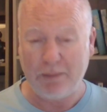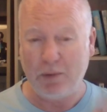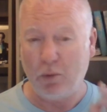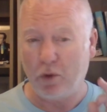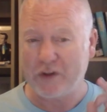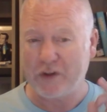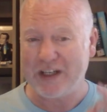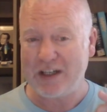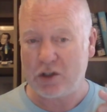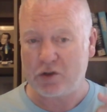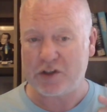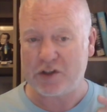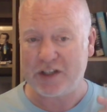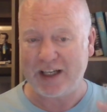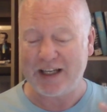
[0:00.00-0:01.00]
But what's
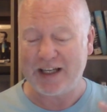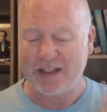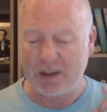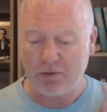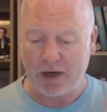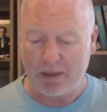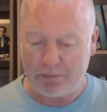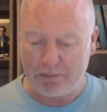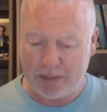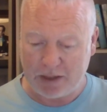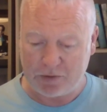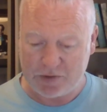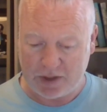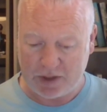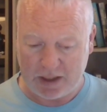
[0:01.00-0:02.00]
interesting is he ran a
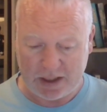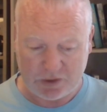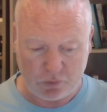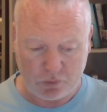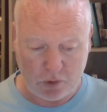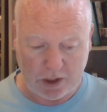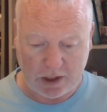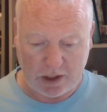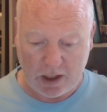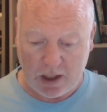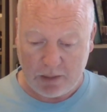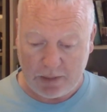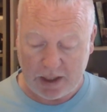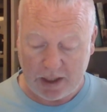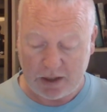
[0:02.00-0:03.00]
belter last week
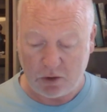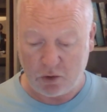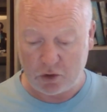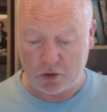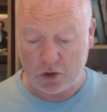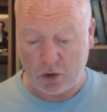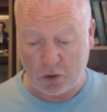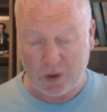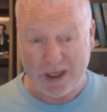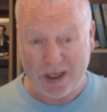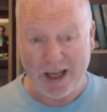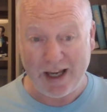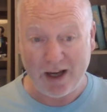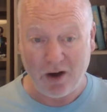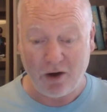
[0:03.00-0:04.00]
behind a horse called
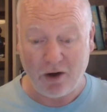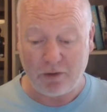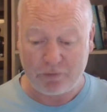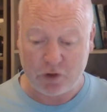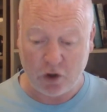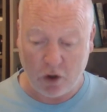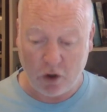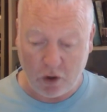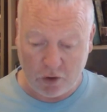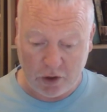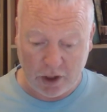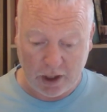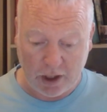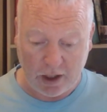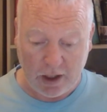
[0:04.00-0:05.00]
King of
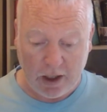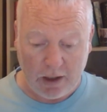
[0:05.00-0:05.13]
Tonga,